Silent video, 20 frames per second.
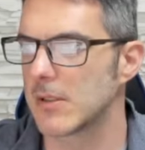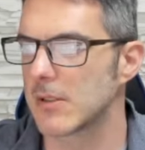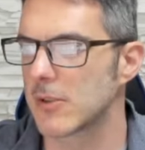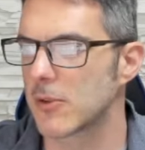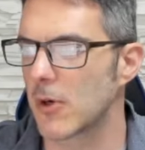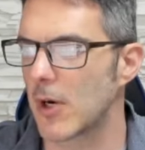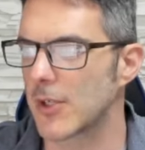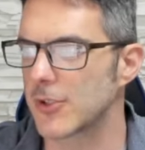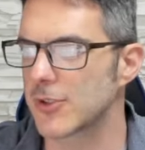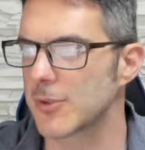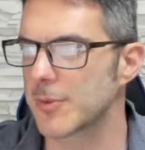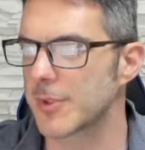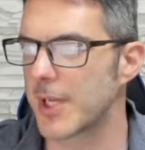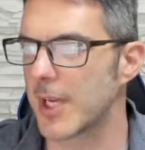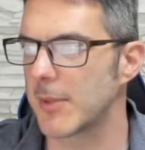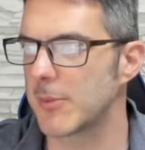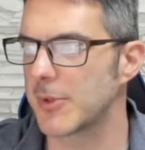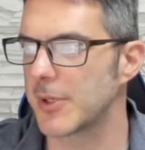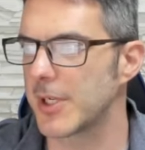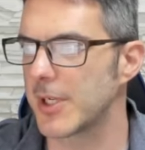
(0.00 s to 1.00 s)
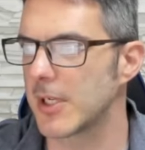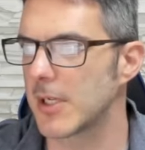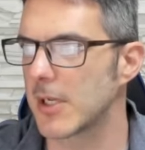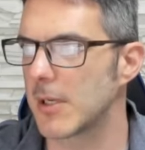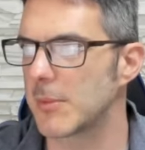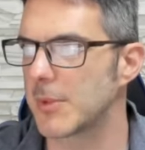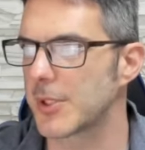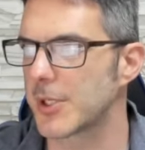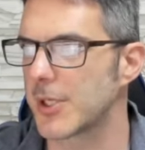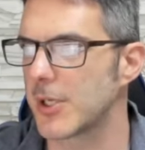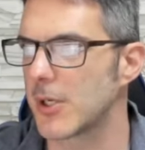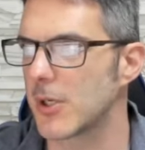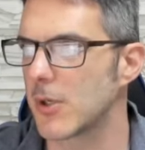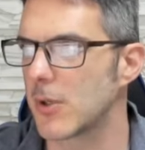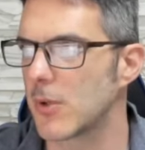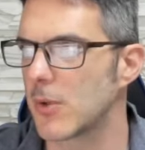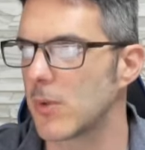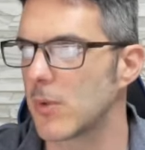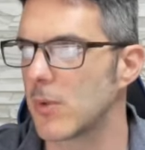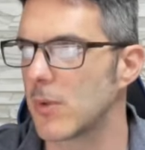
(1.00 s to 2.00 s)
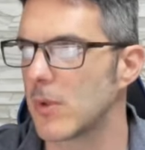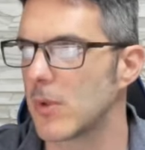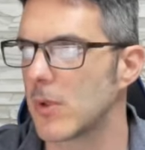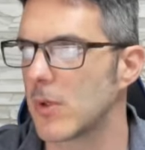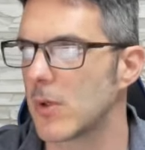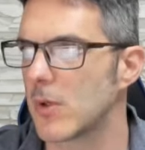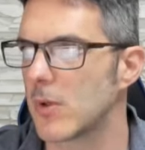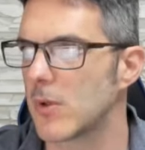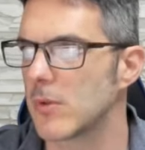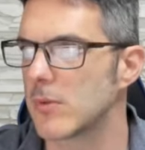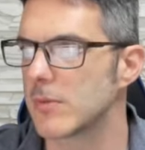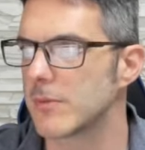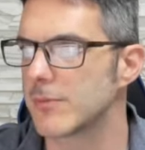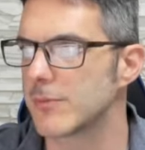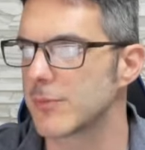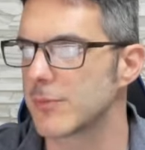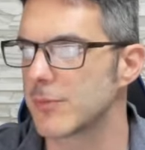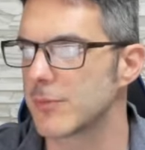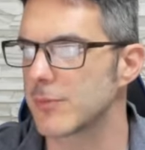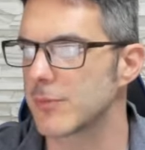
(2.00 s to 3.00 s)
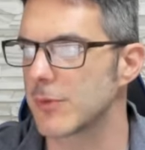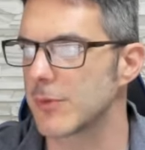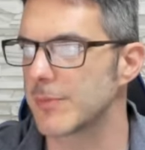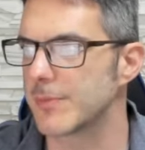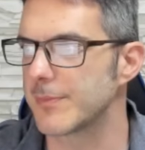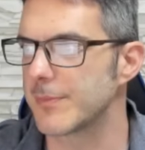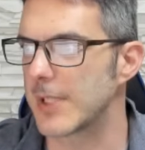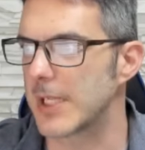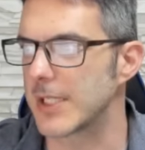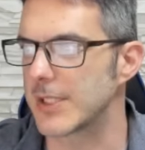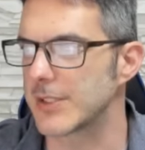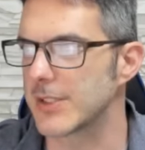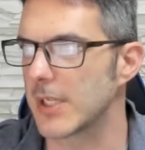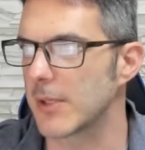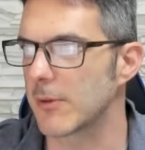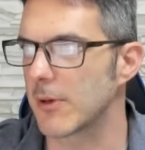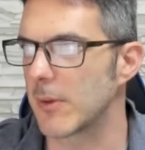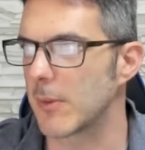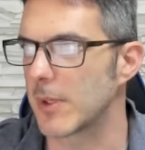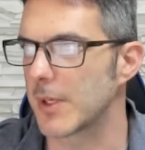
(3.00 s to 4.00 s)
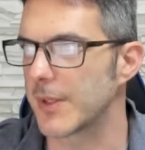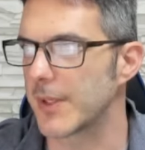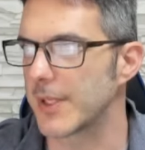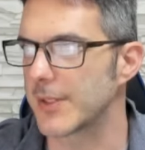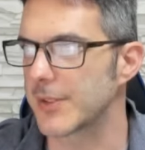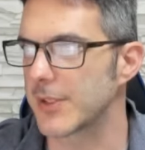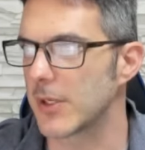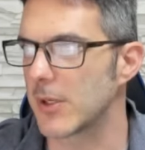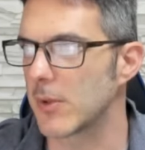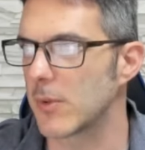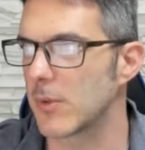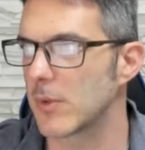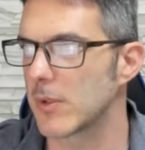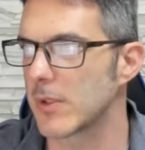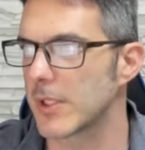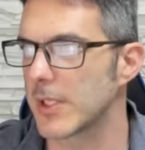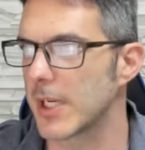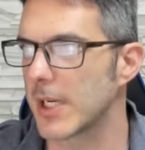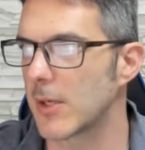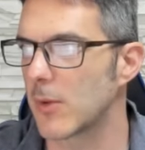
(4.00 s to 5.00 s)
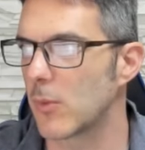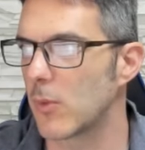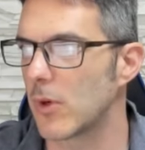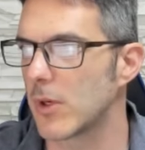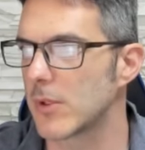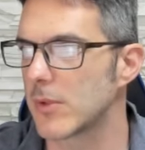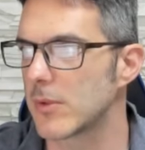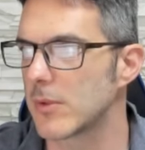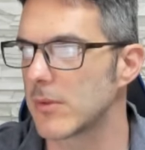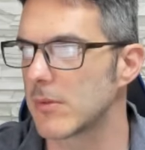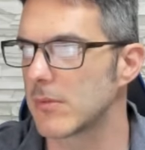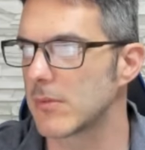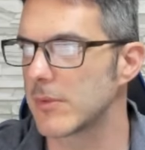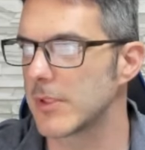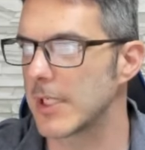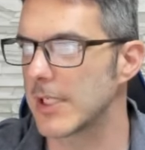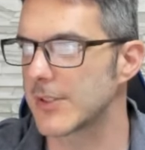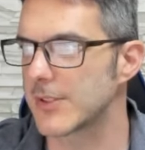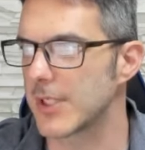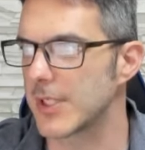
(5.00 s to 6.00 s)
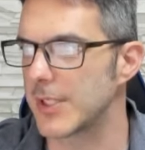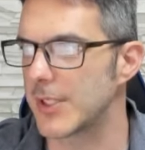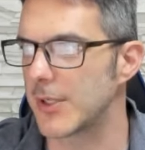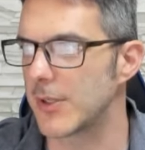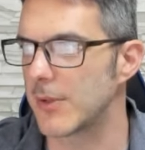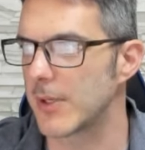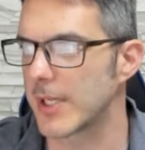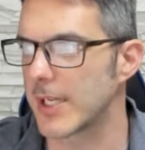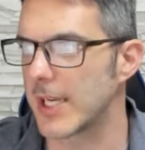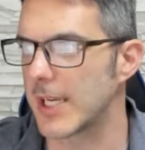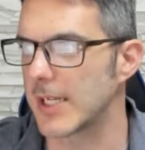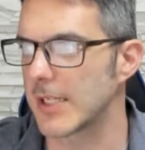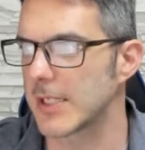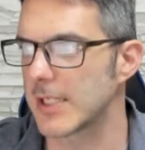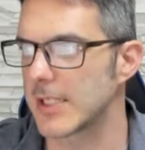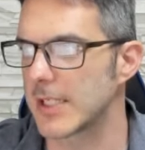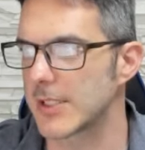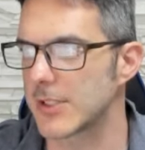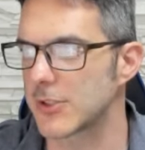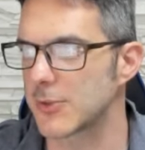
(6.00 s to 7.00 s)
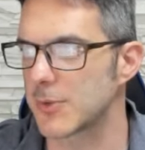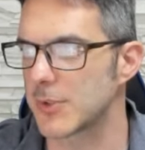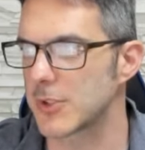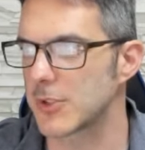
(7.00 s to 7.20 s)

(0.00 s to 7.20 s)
crossover cable here. I'm going to go, oops, that is not where I wanted that to go. Gig 1, yes, I know. I can't connect the switch